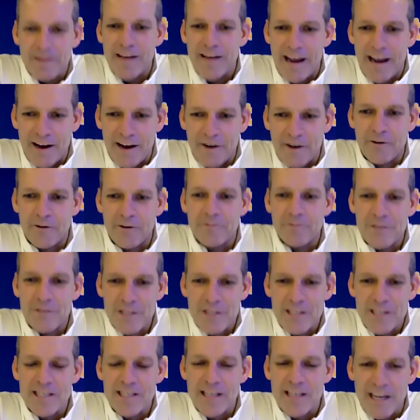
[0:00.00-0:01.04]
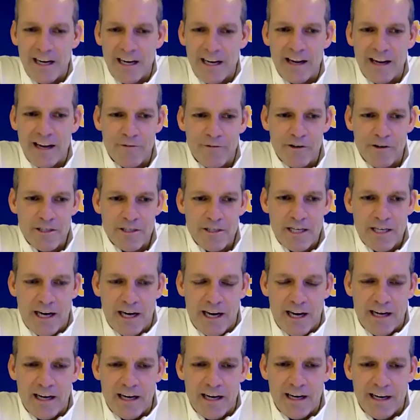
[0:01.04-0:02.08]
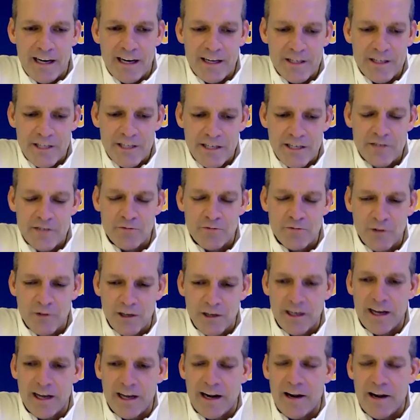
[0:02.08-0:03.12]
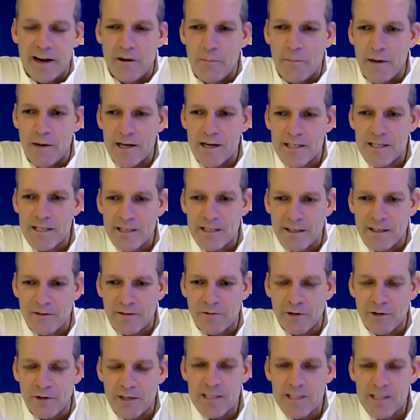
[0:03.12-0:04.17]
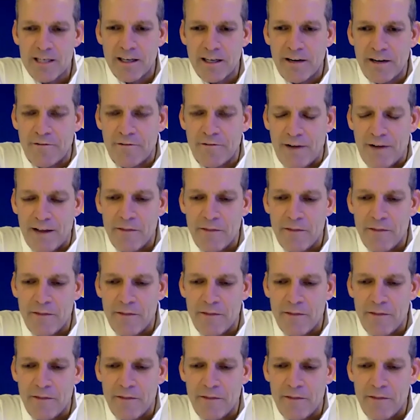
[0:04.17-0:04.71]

Now she's getting it firsthand, and she's really going to help us and really solidify the